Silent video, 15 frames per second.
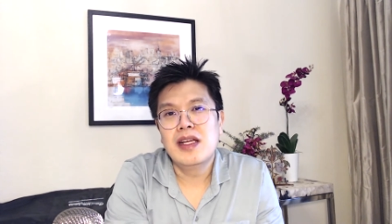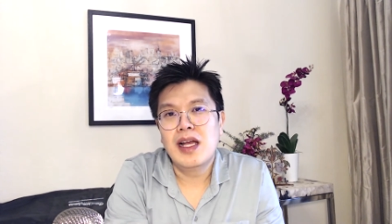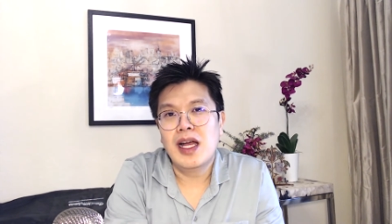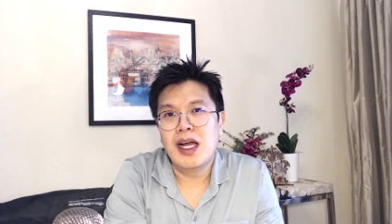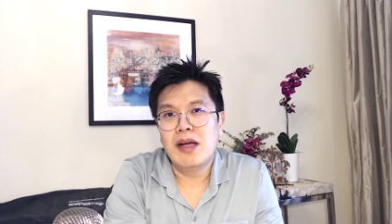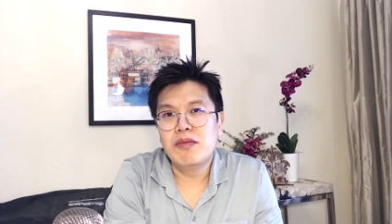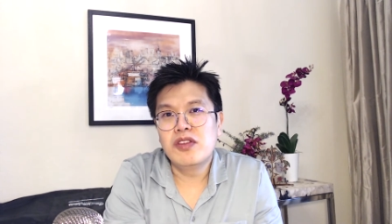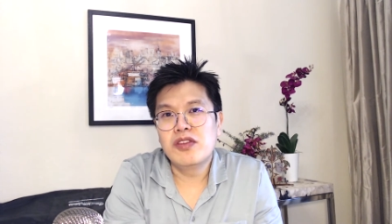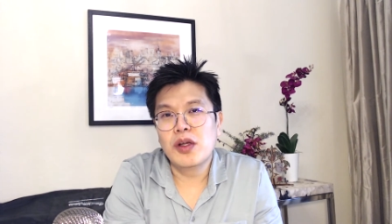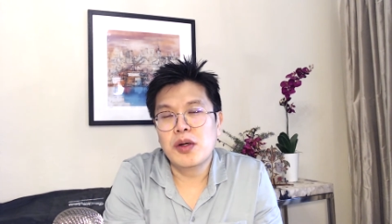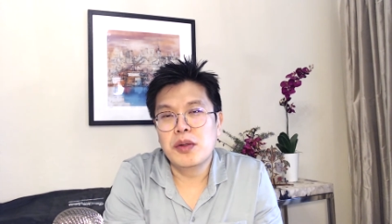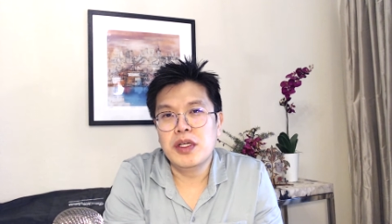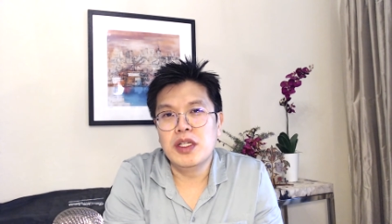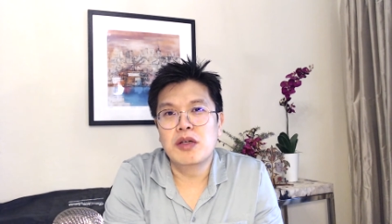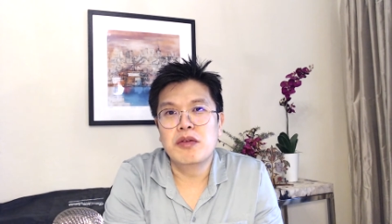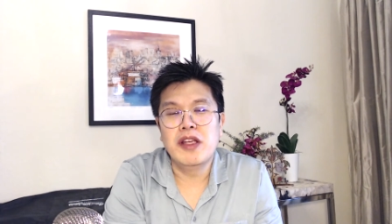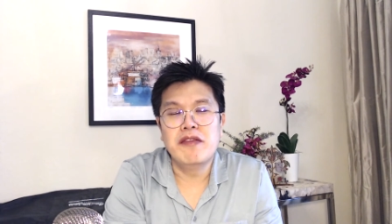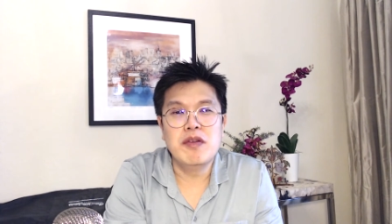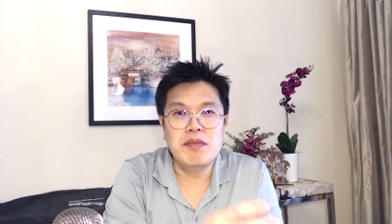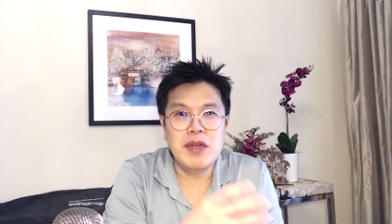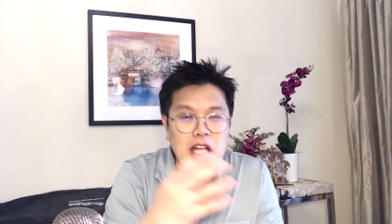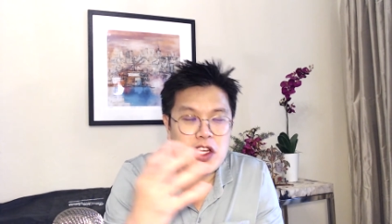um, so you know if
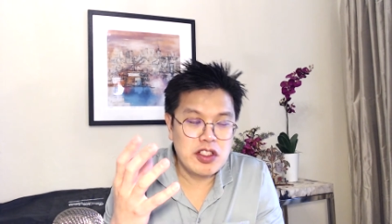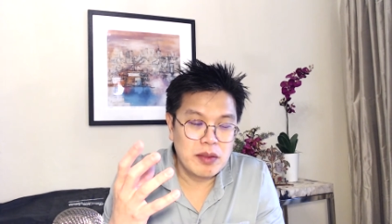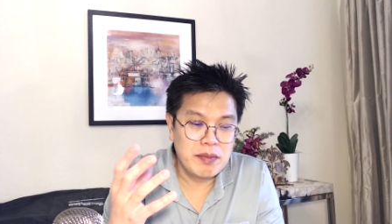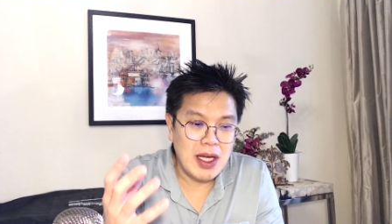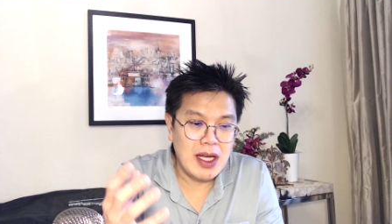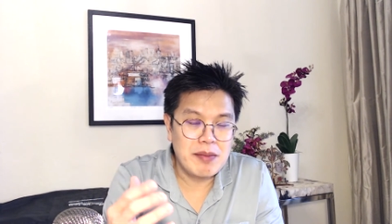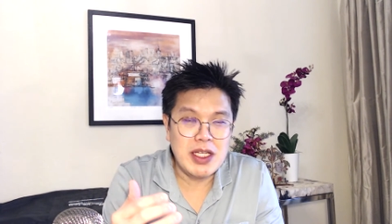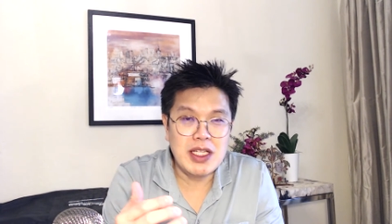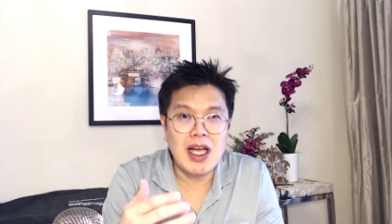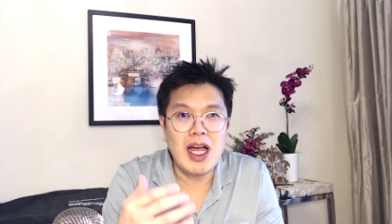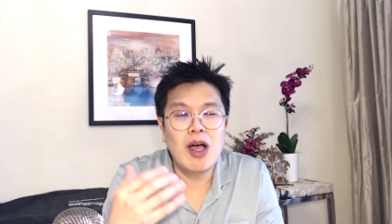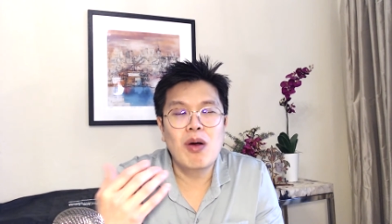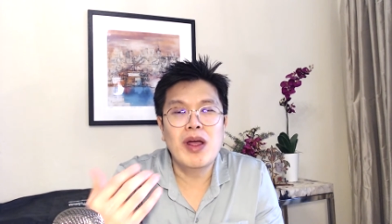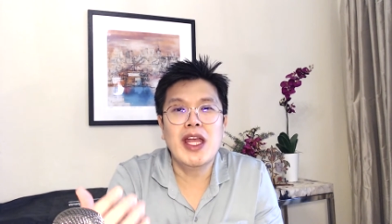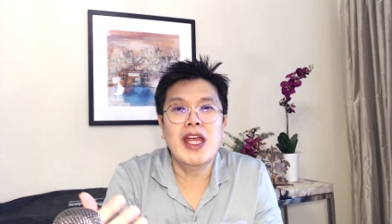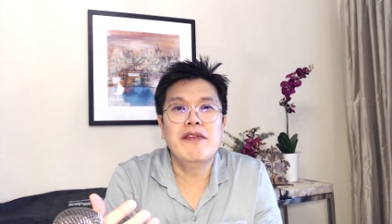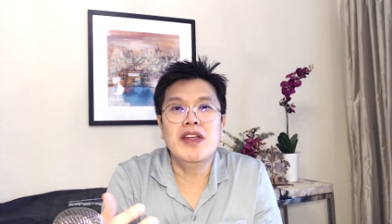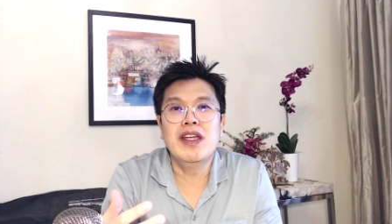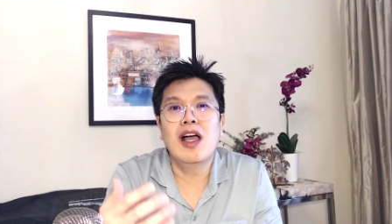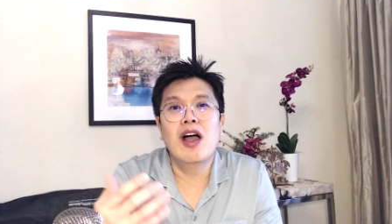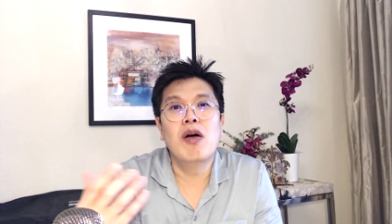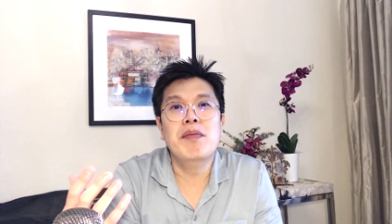you measure baby how heavy
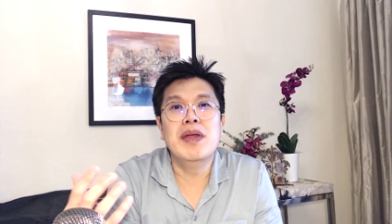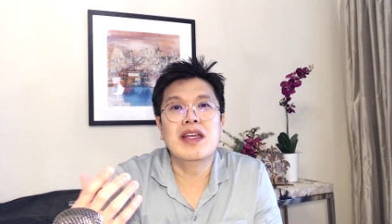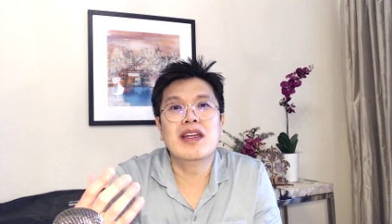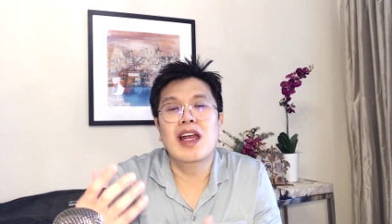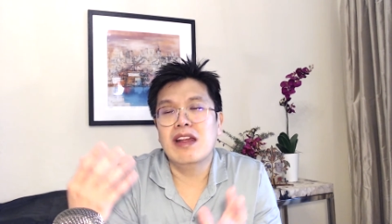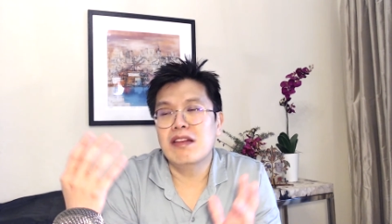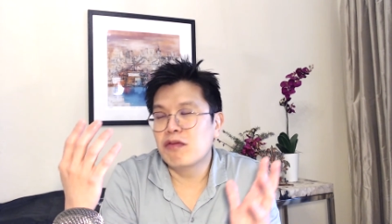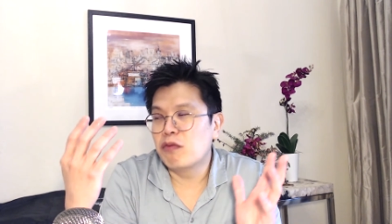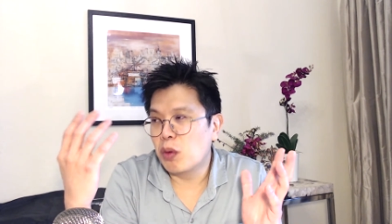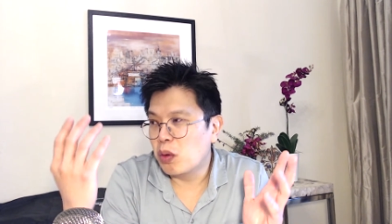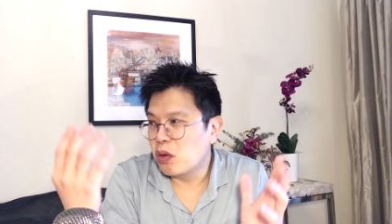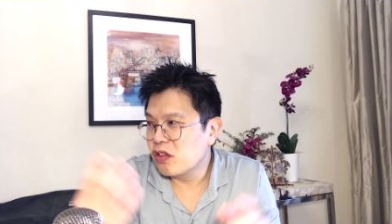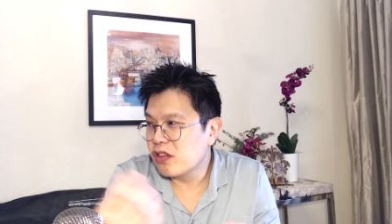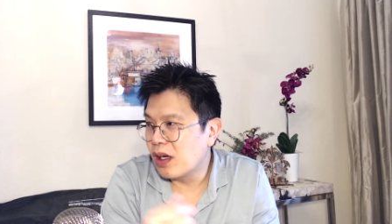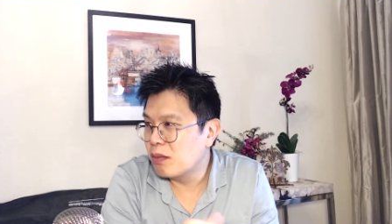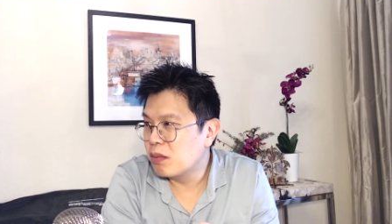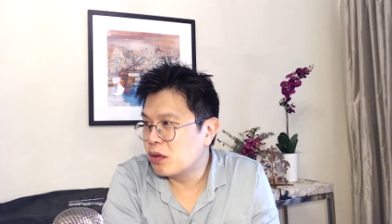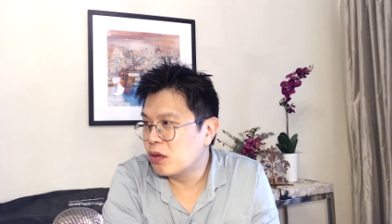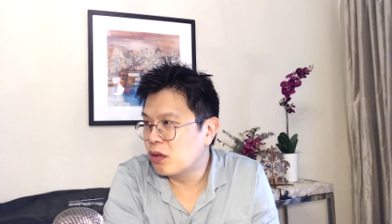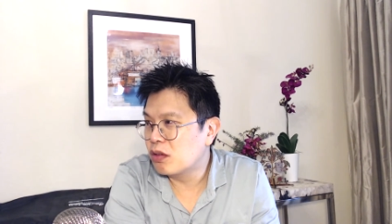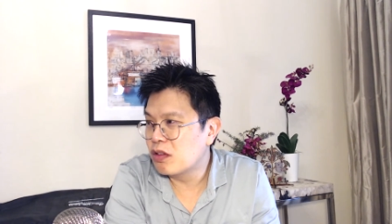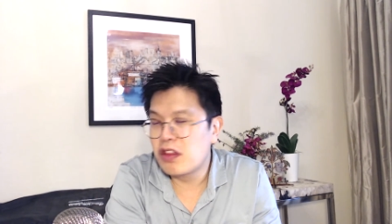how big at for
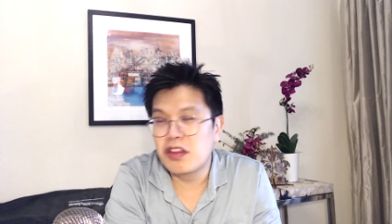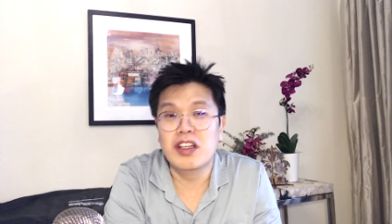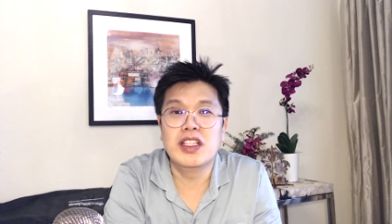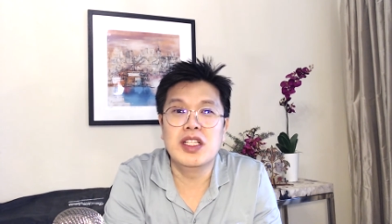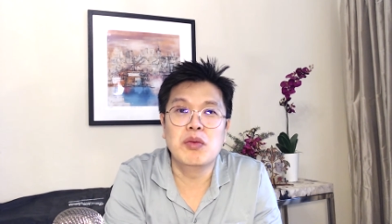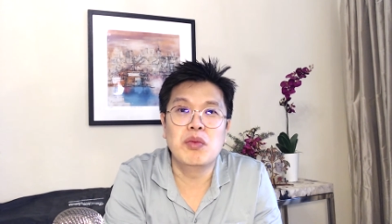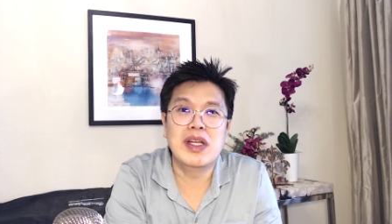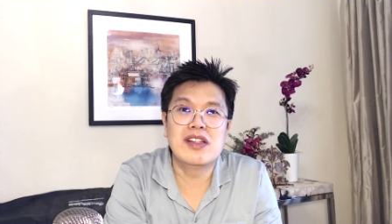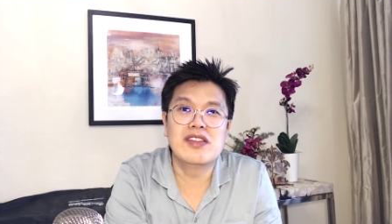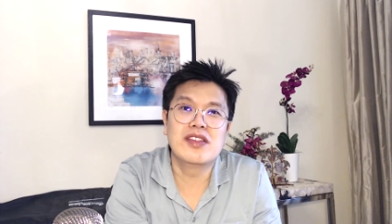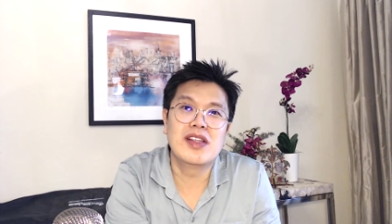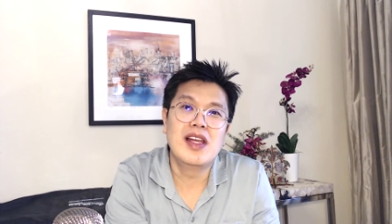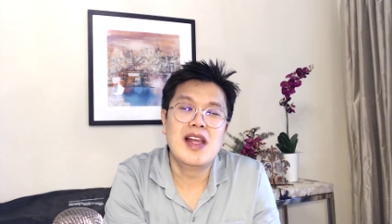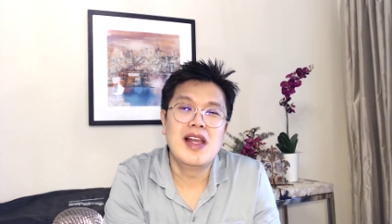example 30 weeks